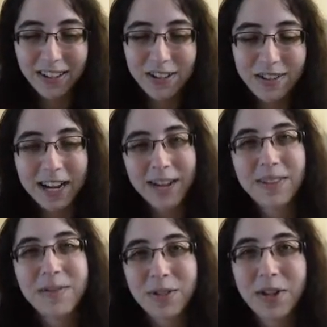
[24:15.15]
you do
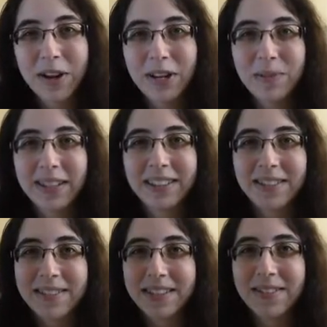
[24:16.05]
time-lapse drawing, but like
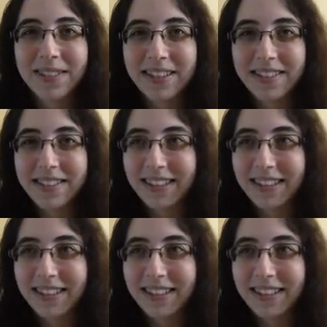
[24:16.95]
those are the videos